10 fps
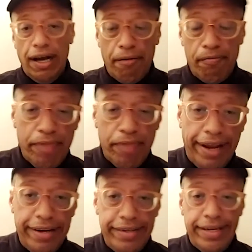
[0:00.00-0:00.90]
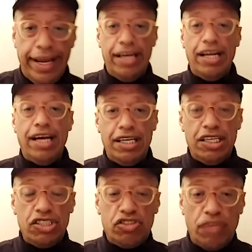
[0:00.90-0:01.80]
not. So Apple
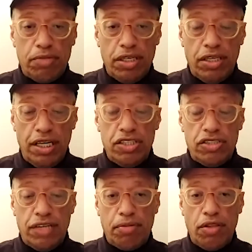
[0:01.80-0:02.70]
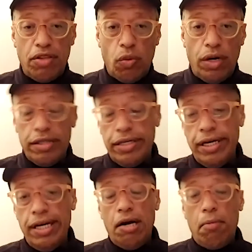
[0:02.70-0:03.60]
did play a great role in any
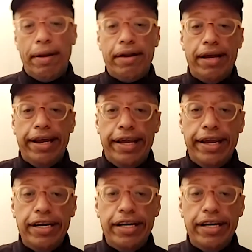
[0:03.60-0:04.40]
startup today.